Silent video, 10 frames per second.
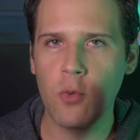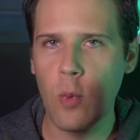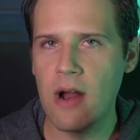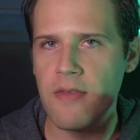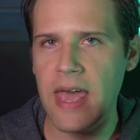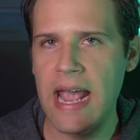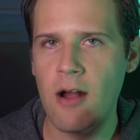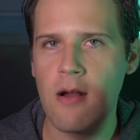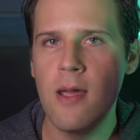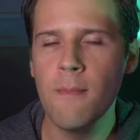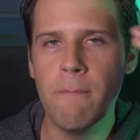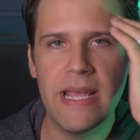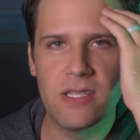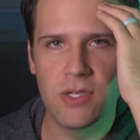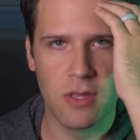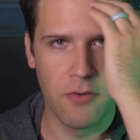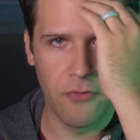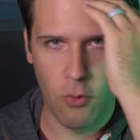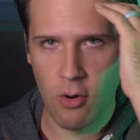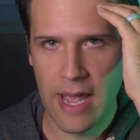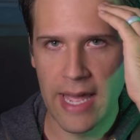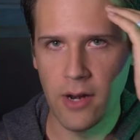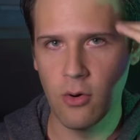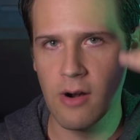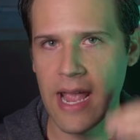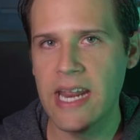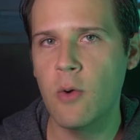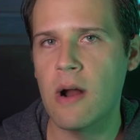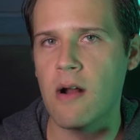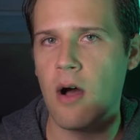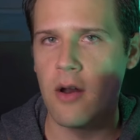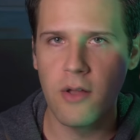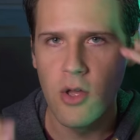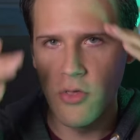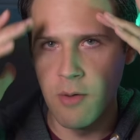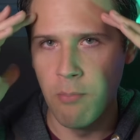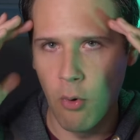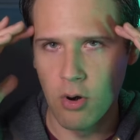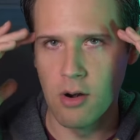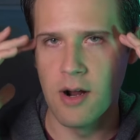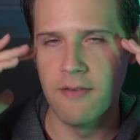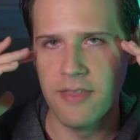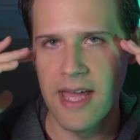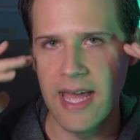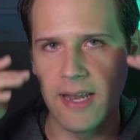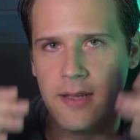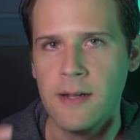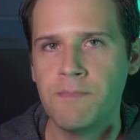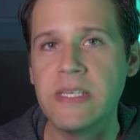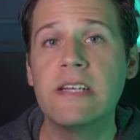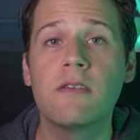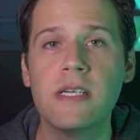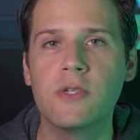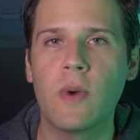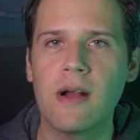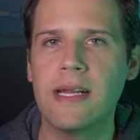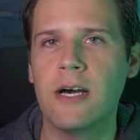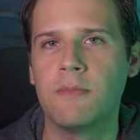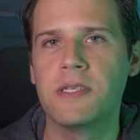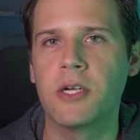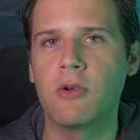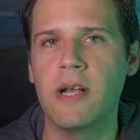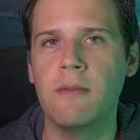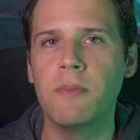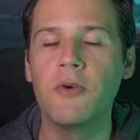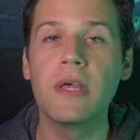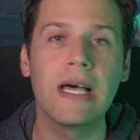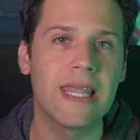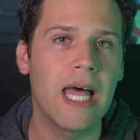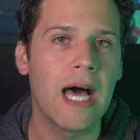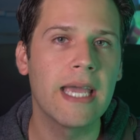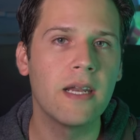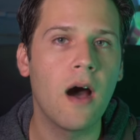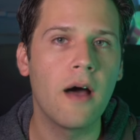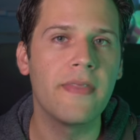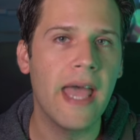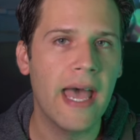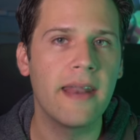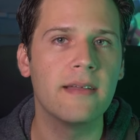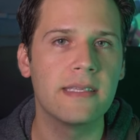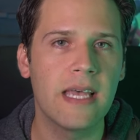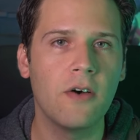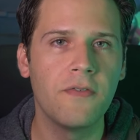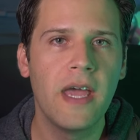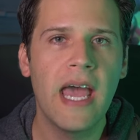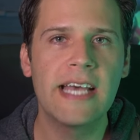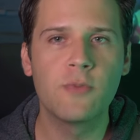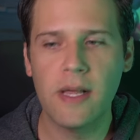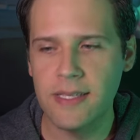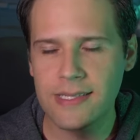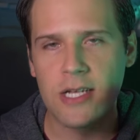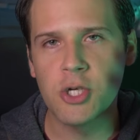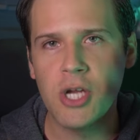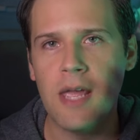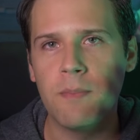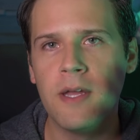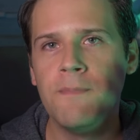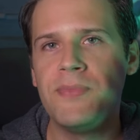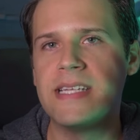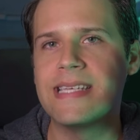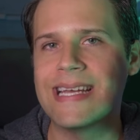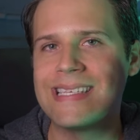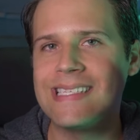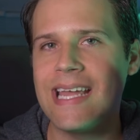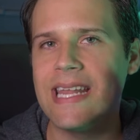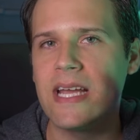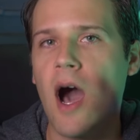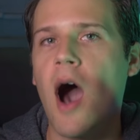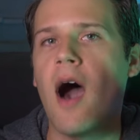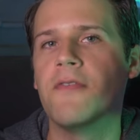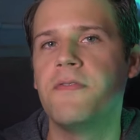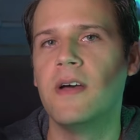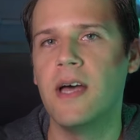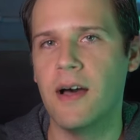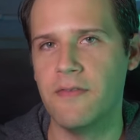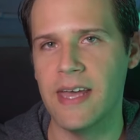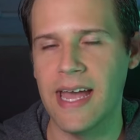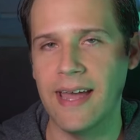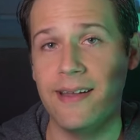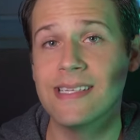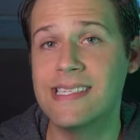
where the hair meets the forehead or anywhere on the border of the head. Here is where it helps to create both a line on the head itself, as well as a shape that's extending off of the head, a